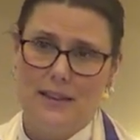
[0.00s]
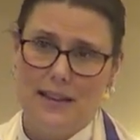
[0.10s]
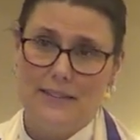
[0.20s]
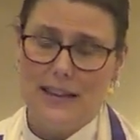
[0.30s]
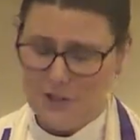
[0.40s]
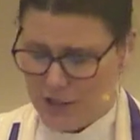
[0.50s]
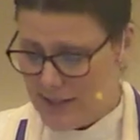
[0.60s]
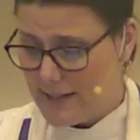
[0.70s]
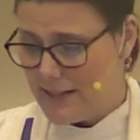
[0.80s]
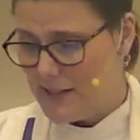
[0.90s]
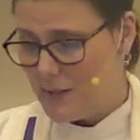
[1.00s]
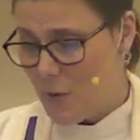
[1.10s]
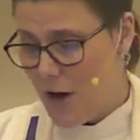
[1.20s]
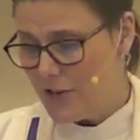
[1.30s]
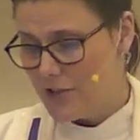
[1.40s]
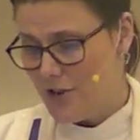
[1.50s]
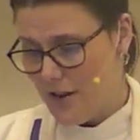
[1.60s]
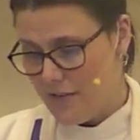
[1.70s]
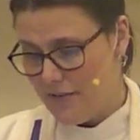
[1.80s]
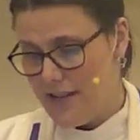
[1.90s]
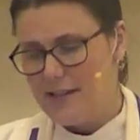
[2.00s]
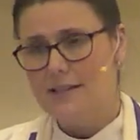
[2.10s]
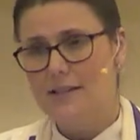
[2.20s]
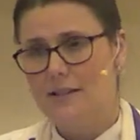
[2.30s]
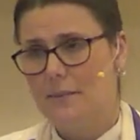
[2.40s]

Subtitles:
and let Jesus wash our feet.